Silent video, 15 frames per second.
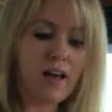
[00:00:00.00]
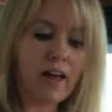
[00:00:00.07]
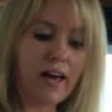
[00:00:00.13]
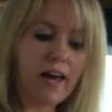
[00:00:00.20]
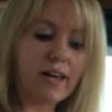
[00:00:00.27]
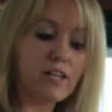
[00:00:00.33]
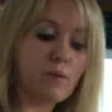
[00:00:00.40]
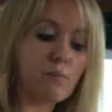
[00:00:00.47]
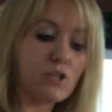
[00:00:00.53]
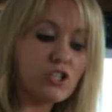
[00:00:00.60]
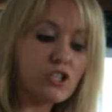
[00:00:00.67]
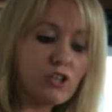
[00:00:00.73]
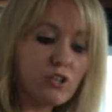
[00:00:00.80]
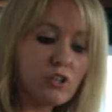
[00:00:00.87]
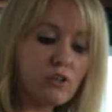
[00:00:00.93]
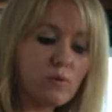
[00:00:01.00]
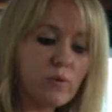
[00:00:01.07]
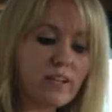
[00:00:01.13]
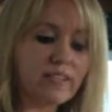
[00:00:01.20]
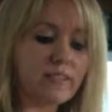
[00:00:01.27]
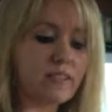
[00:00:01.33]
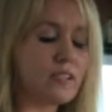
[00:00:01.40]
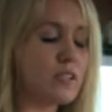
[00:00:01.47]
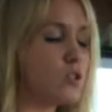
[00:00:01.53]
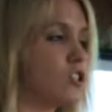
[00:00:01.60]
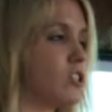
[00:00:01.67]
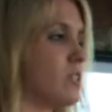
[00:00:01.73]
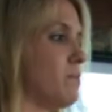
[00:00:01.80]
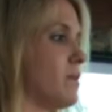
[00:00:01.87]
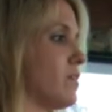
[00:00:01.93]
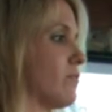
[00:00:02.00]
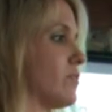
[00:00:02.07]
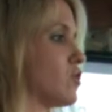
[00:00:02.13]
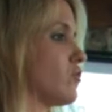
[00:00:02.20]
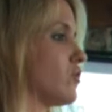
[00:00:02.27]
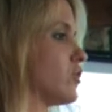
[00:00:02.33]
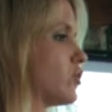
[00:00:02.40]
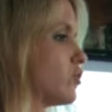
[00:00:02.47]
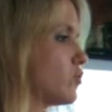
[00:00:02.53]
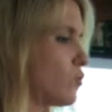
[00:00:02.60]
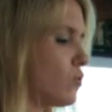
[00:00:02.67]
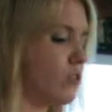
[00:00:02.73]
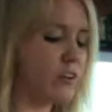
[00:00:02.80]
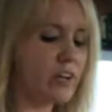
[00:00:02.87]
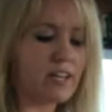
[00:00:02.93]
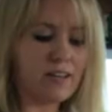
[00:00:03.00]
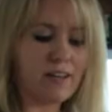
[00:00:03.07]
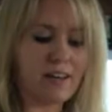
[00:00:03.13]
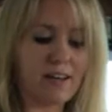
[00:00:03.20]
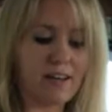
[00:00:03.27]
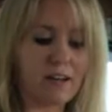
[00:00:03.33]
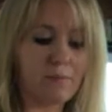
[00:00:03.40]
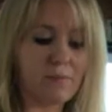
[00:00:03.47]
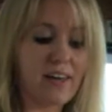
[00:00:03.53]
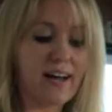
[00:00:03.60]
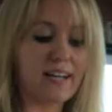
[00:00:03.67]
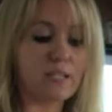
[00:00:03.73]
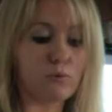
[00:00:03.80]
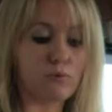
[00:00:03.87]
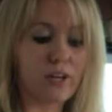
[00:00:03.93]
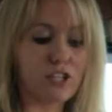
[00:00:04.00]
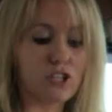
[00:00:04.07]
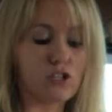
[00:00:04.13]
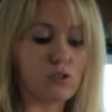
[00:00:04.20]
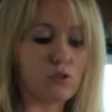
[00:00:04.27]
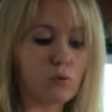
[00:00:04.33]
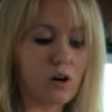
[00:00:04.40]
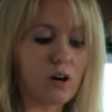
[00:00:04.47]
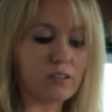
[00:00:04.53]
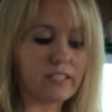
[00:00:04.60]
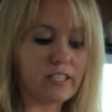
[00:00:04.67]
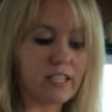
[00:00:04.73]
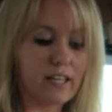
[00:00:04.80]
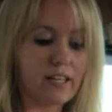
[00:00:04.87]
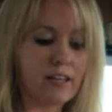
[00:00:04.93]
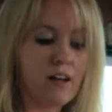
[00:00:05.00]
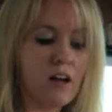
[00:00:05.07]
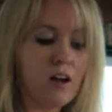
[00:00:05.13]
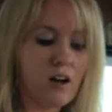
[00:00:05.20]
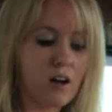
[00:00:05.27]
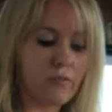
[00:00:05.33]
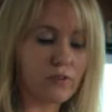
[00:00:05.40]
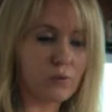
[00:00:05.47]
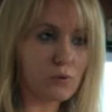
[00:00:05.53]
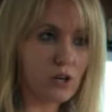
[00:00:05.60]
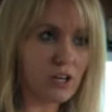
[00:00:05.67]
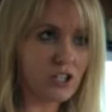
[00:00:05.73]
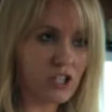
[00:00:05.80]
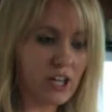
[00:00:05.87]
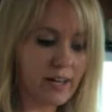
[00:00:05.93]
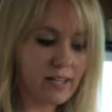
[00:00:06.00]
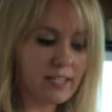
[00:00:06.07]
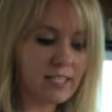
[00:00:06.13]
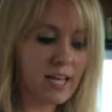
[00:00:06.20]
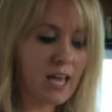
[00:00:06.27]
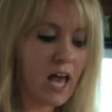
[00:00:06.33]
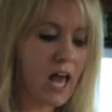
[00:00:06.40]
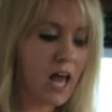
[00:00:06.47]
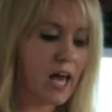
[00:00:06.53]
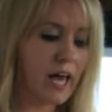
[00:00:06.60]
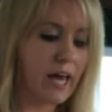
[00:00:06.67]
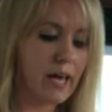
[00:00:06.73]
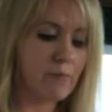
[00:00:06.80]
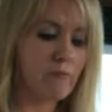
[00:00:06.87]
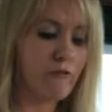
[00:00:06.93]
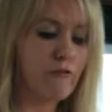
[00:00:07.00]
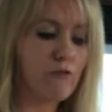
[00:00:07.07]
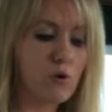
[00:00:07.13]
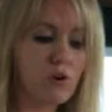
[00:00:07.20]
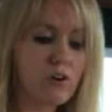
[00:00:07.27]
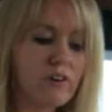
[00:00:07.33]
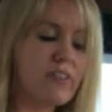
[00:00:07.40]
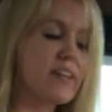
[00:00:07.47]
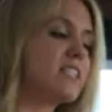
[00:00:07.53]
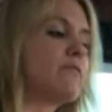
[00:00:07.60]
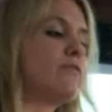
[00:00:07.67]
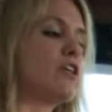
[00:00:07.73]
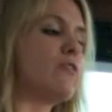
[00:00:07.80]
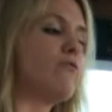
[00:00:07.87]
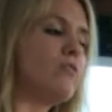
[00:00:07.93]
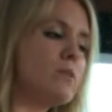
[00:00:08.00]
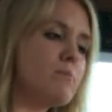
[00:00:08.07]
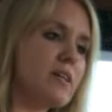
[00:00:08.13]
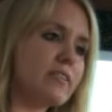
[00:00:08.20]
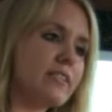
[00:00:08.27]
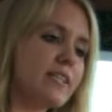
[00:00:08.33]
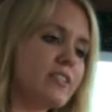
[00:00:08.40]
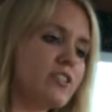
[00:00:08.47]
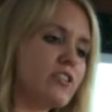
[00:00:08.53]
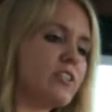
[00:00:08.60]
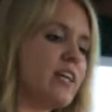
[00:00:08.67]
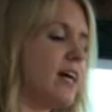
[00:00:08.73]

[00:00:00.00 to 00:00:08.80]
Number 2 is the socially beneficial story, the aspirational quality of the project. 4, that it's very female-centered.